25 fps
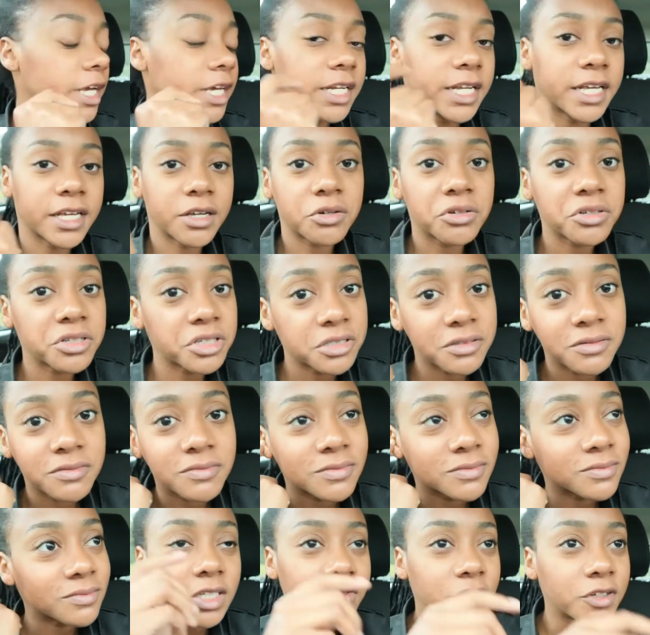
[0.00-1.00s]
And I could
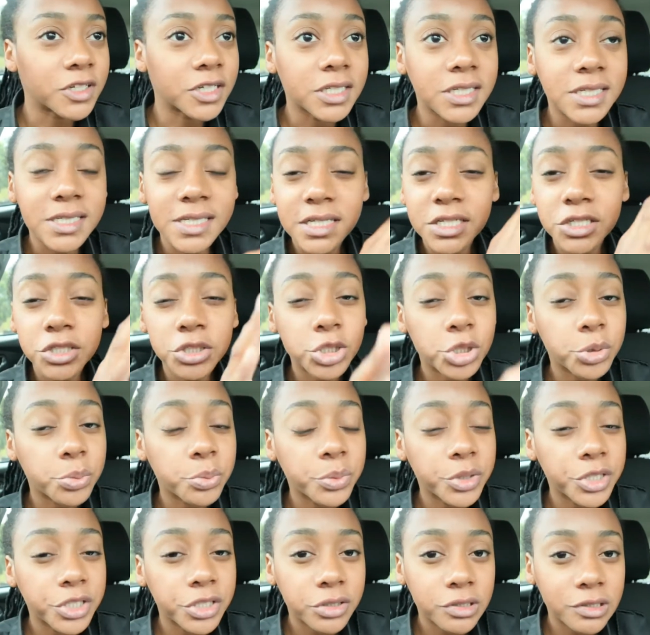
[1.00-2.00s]
even listen to
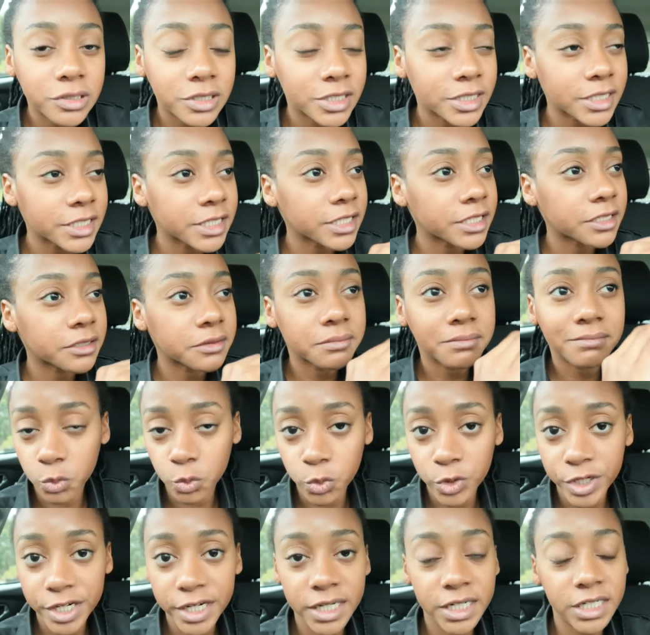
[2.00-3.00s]
music.
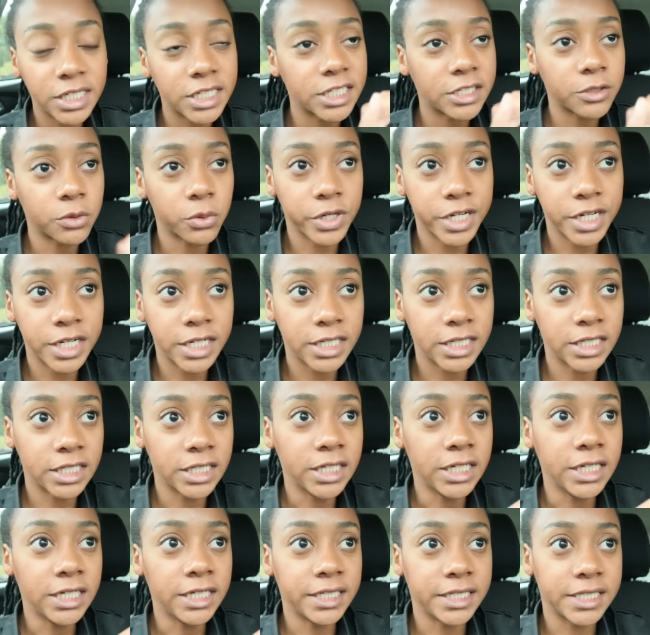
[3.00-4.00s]
Really,
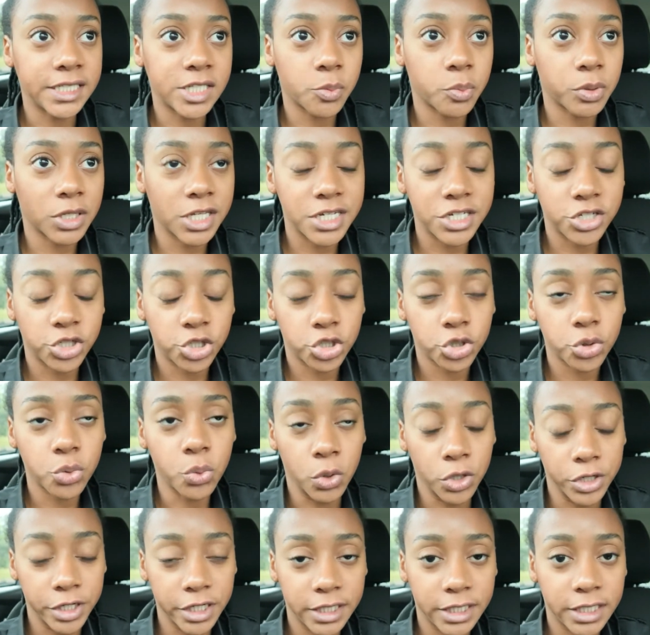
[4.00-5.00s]
really easy place to
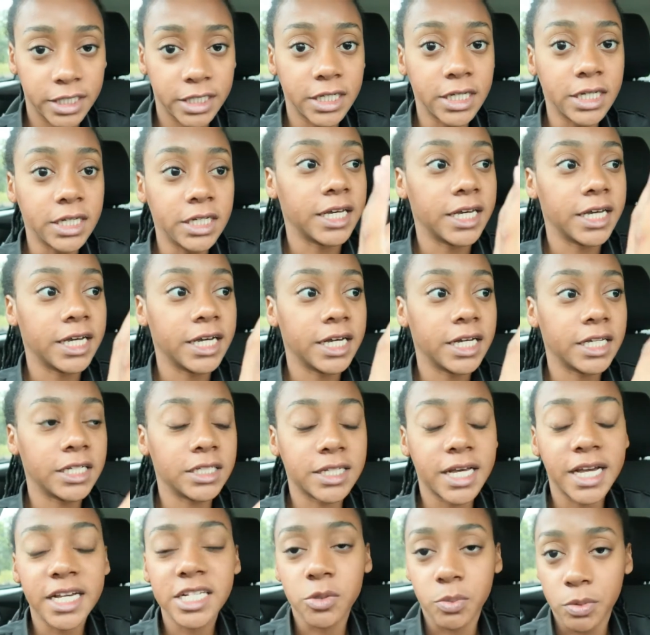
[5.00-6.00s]
work.
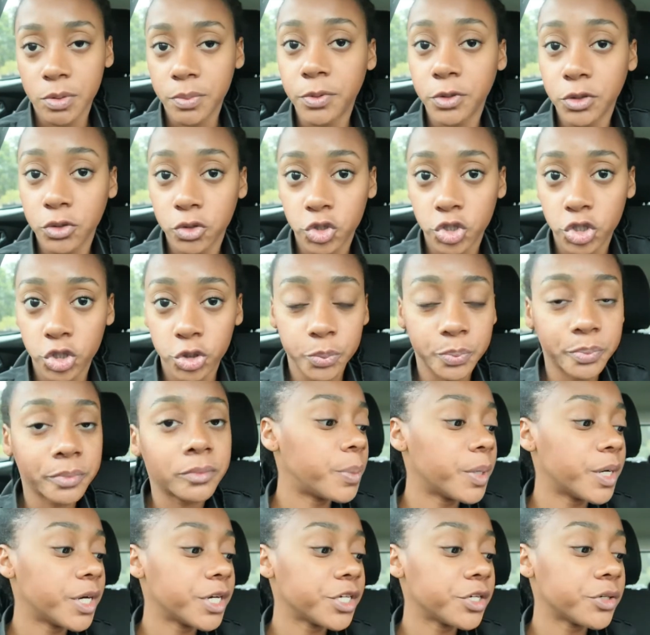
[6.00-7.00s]
And nice people too.
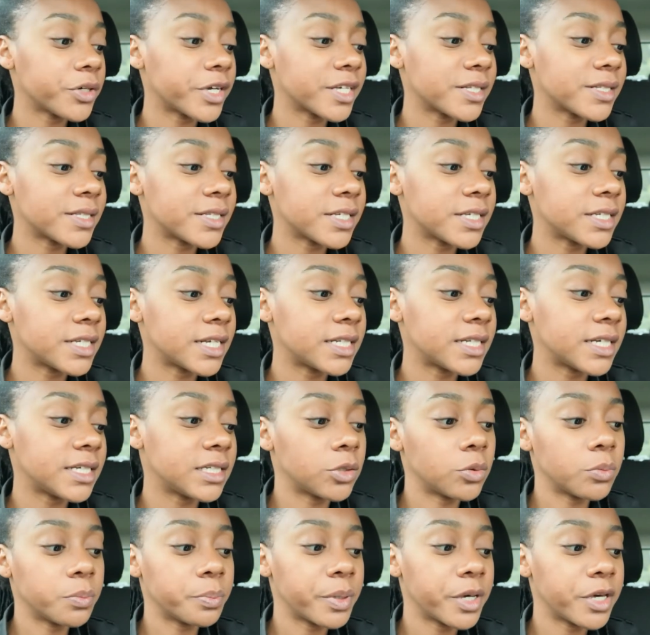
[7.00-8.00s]
But you can see that they
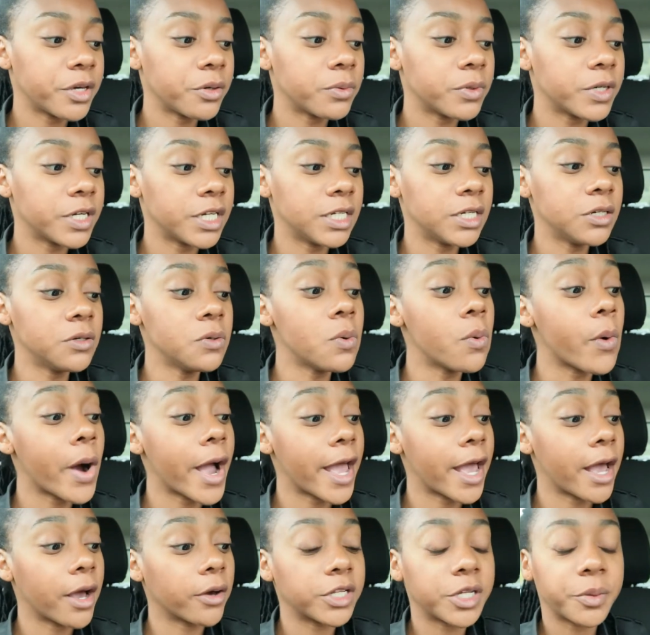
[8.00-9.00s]
don't pay really
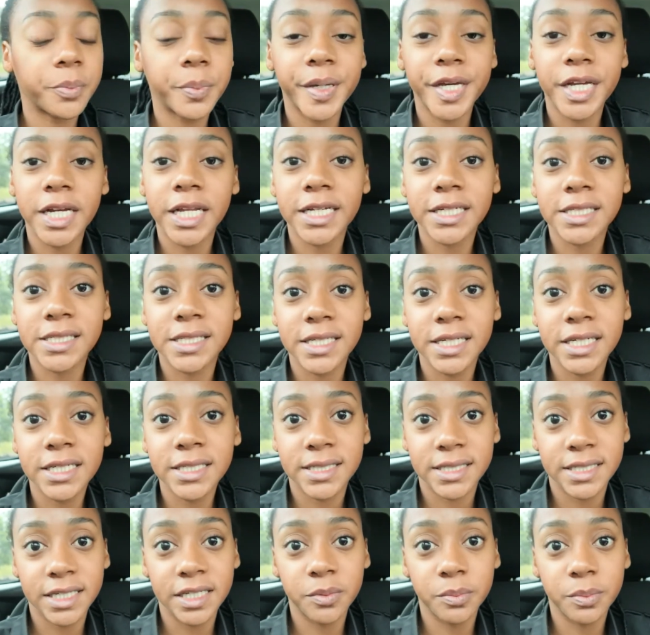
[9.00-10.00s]
well. They pay like
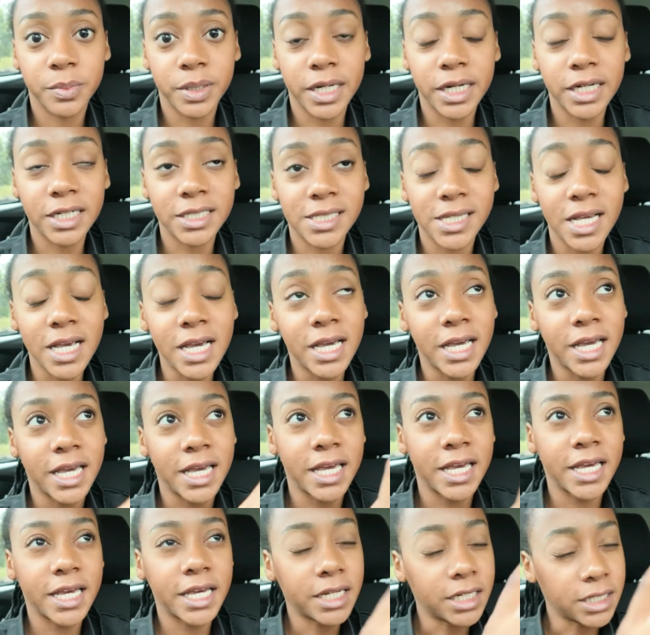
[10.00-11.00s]
16 bucks.
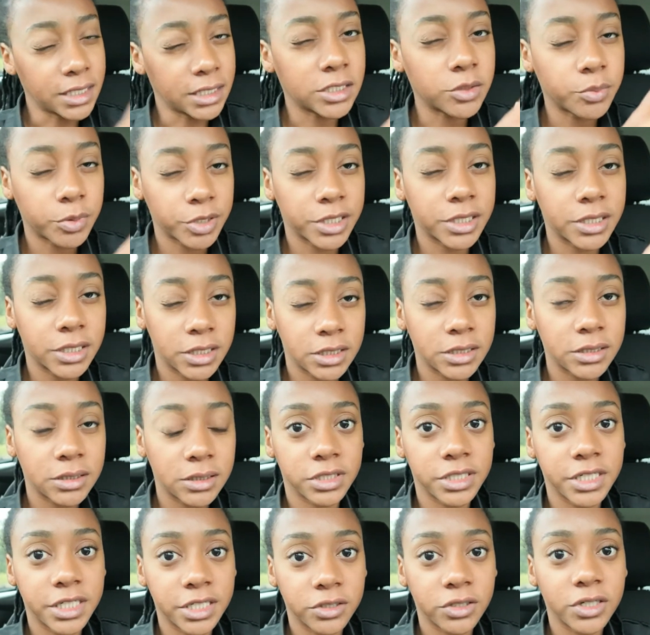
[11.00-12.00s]
And in the beginning,
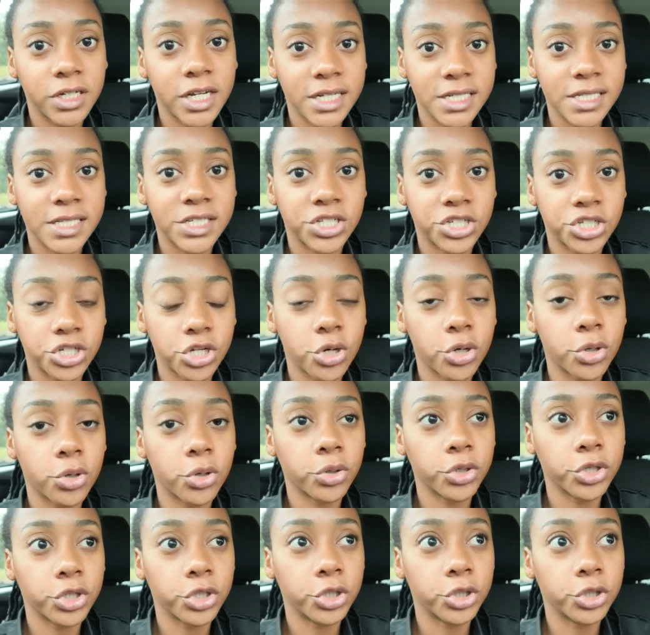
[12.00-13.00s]
they're gonna
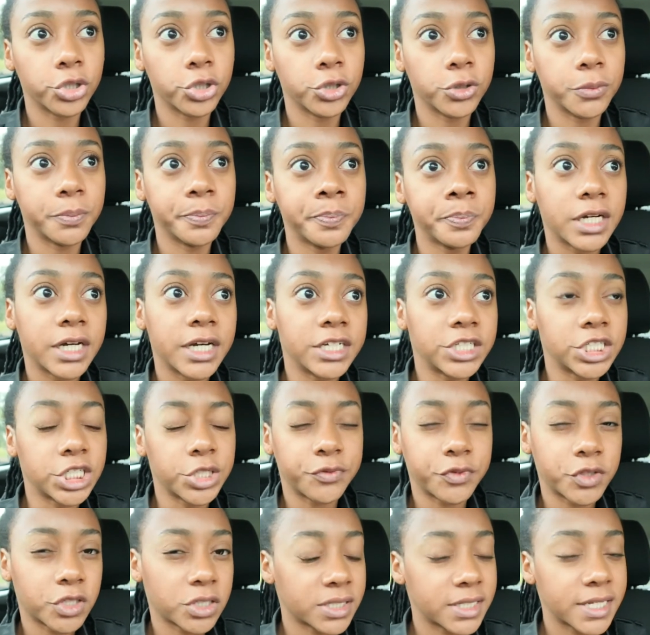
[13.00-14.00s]
show you
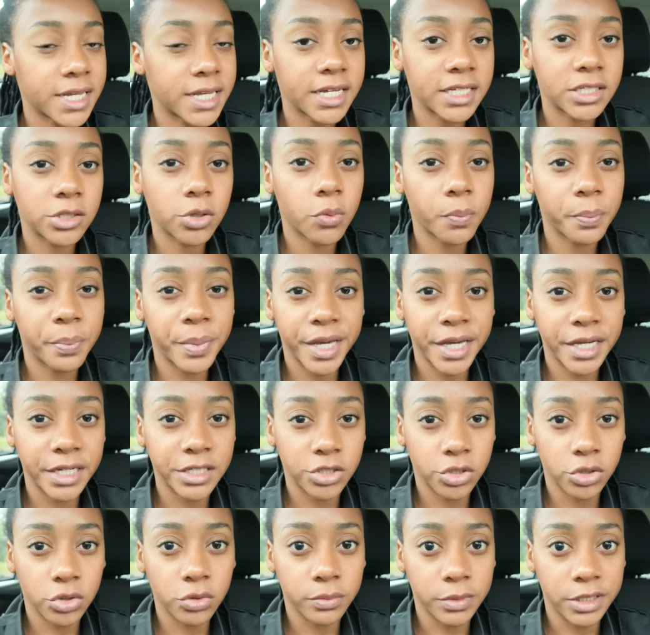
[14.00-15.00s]
shifts that don't pay
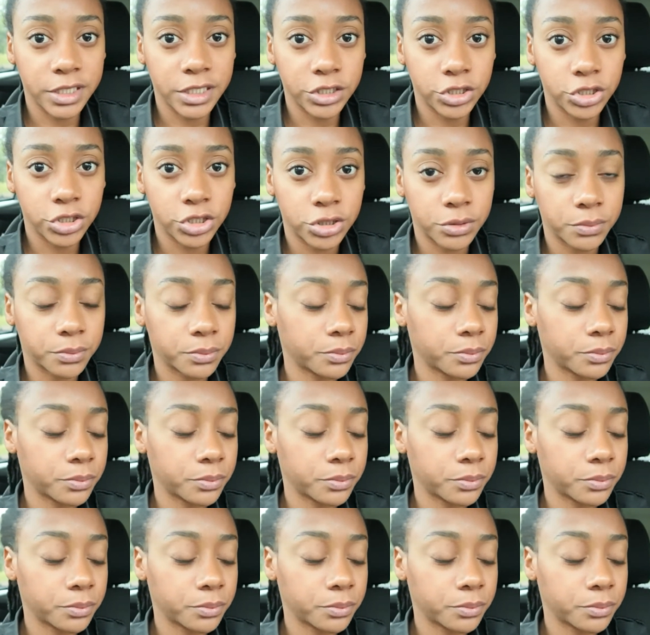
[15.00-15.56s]
so much.